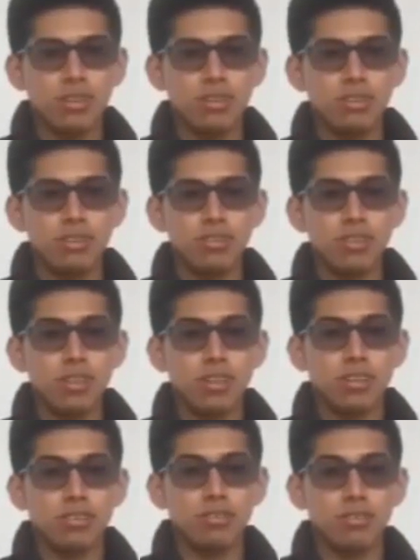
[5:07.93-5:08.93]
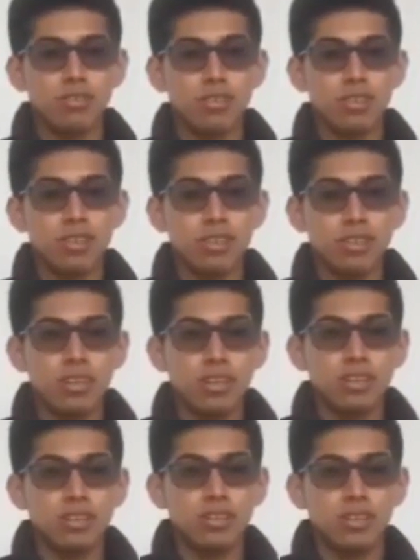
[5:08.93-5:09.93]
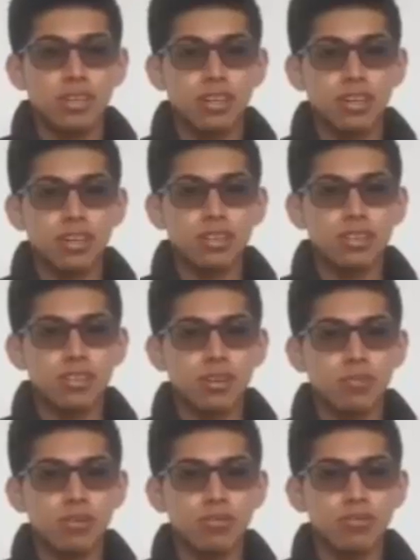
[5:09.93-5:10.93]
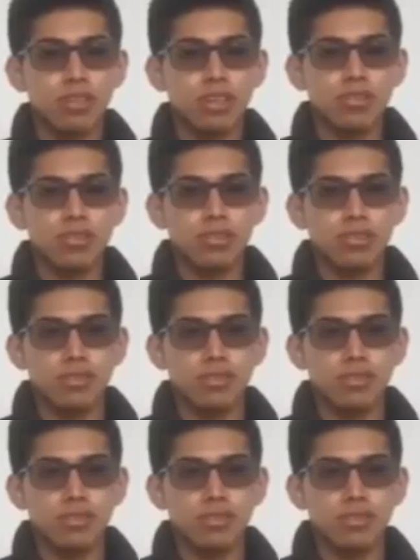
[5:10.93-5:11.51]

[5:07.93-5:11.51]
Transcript: district and no clear hierarchy among them.